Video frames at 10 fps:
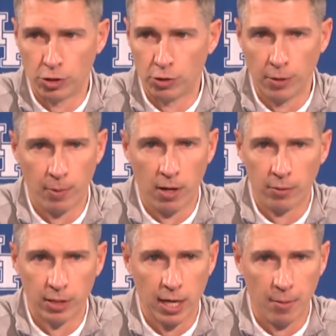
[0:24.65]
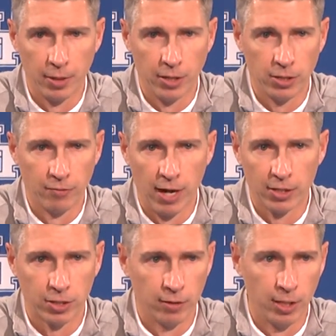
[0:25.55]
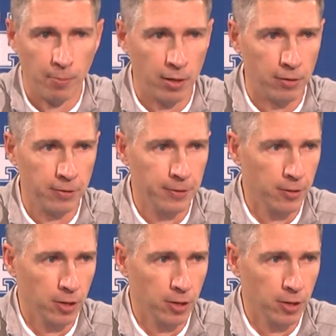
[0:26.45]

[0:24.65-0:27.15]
shooting the ball with the combination of Oscar in the middle,